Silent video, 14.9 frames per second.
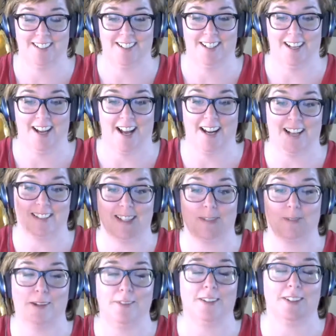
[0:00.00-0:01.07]
and I said
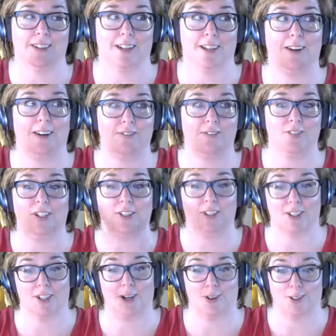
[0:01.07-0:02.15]
we would love for you to
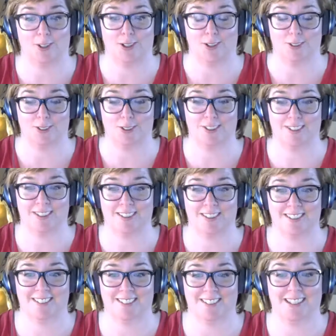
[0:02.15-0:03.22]
co-host
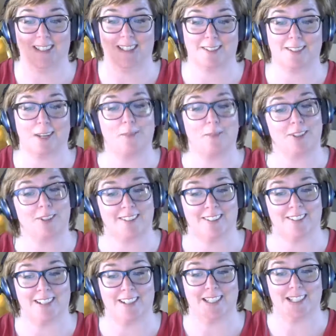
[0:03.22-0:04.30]
in the summer
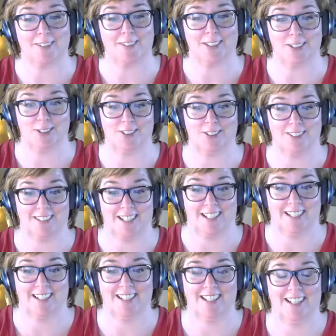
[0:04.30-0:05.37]
on Giving Tuesday.
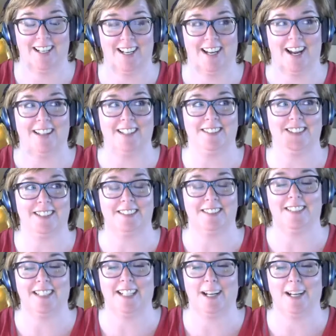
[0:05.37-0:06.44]
And they said,
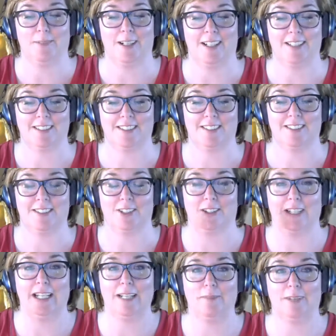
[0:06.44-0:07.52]
DM us your
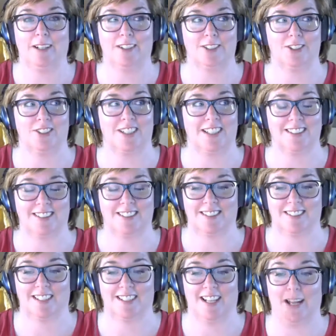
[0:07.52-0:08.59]
email address
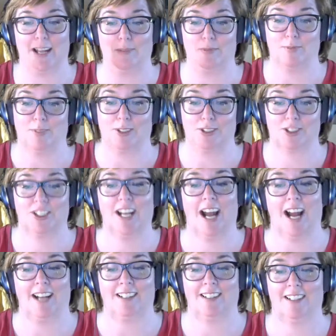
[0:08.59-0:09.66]
and we'll chat.
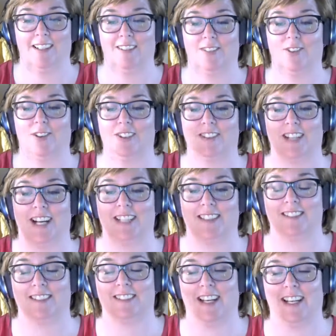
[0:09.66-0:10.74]
Of course, I had to
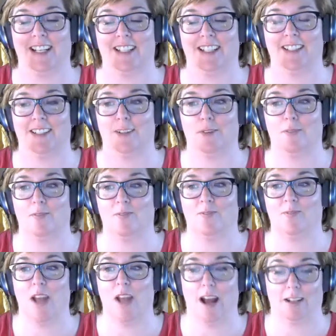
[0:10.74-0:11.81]
say,
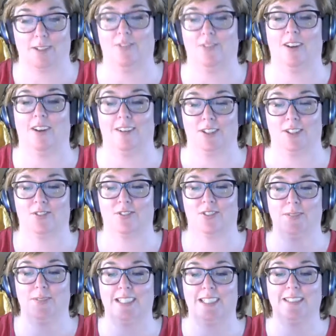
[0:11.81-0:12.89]
you had to follow us for
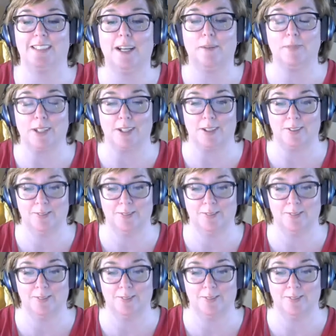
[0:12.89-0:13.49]
me to DM you.